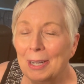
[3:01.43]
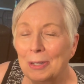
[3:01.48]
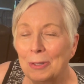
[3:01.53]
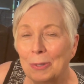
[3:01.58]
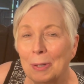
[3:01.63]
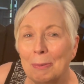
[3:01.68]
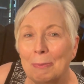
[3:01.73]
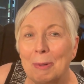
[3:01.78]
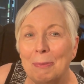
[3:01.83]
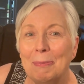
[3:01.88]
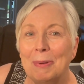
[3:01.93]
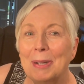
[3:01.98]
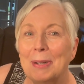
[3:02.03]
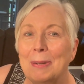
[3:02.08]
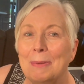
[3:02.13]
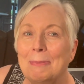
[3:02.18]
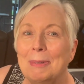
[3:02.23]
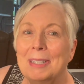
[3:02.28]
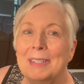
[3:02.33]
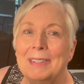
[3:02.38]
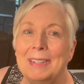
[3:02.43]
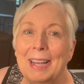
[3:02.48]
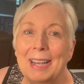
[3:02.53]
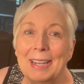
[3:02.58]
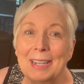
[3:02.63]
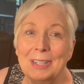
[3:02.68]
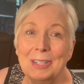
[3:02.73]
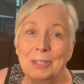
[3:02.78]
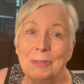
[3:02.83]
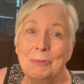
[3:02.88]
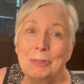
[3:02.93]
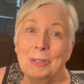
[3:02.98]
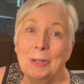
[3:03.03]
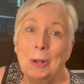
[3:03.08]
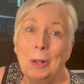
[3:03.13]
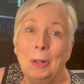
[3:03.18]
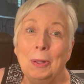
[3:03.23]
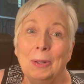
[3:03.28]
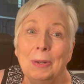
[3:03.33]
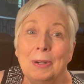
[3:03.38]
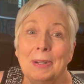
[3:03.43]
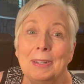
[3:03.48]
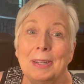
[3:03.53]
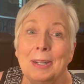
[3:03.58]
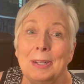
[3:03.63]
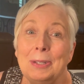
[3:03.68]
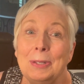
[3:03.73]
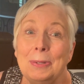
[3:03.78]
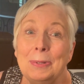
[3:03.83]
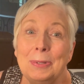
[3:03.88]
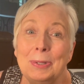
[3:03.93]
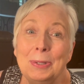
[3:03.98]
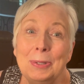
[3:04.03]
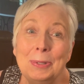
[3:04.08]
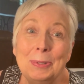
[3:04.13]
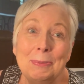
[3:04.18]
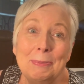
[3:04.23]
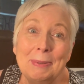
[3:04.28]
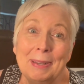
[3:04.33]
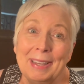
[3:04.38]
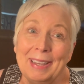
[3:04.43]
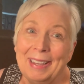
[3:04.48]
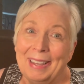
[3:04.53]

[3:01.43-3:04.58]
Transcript: to trim a beard and a mustache. It was all learned on YouTube,